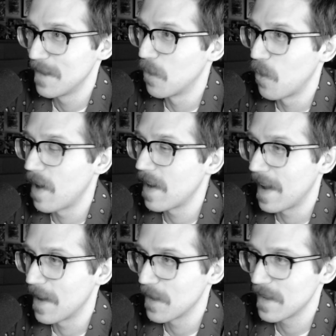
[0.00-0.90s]
What
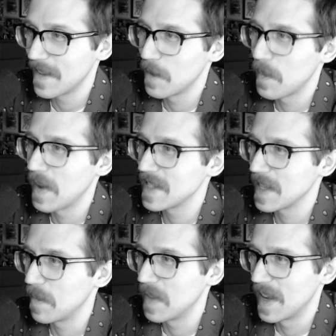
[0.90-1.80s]
on earth? You're
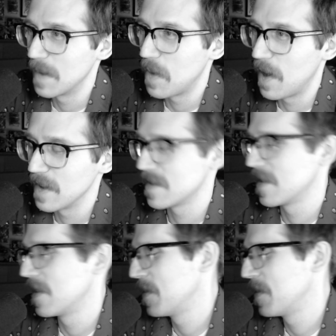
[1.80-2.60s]
basically playing it paused.